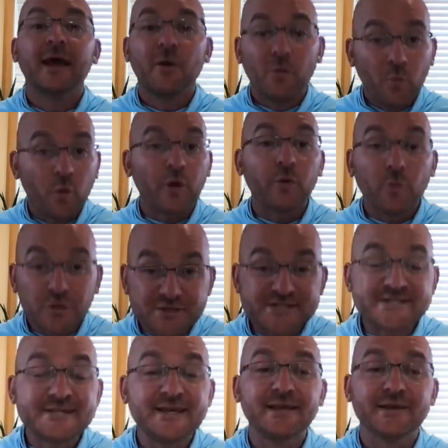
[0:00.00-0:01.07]
will
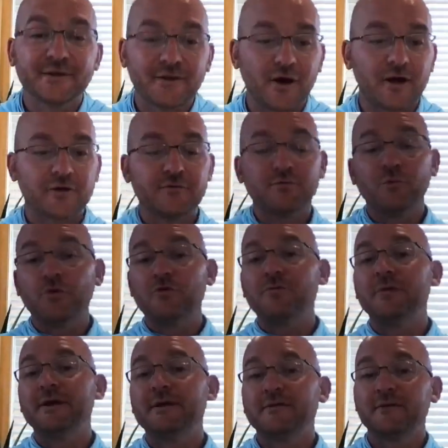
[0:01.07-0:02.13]
see a lot of
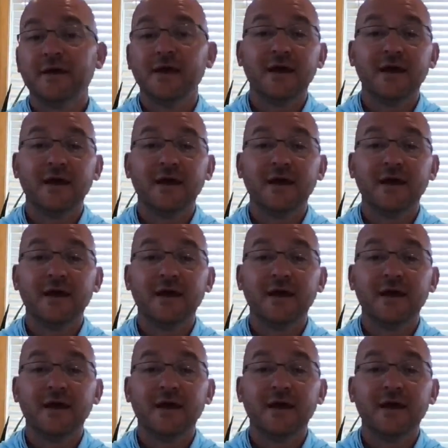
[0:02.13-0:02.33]
movement.